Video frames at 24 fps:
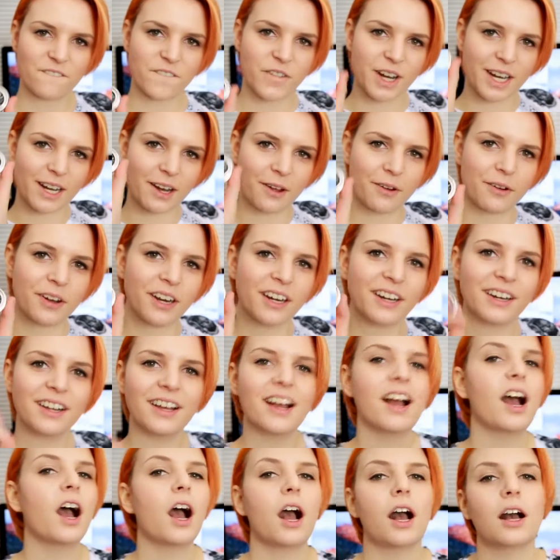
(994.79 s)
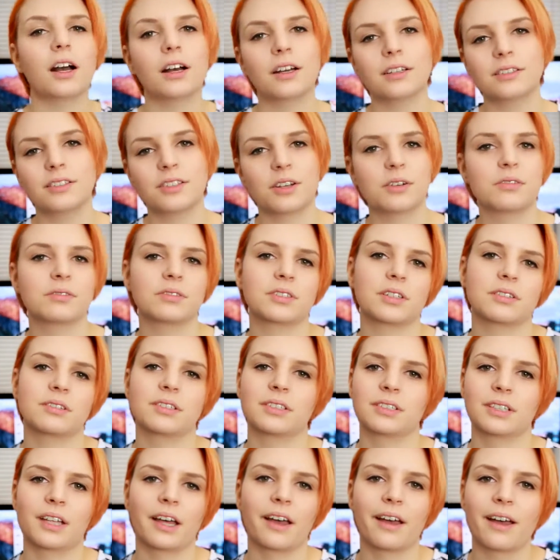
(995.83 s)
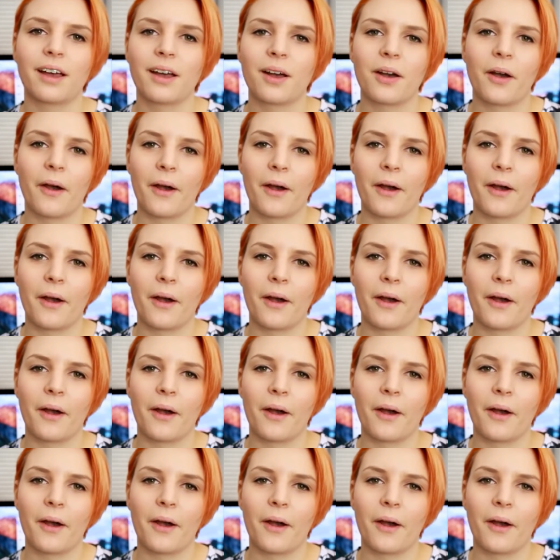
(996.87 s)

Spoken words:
reloading. Don't do that.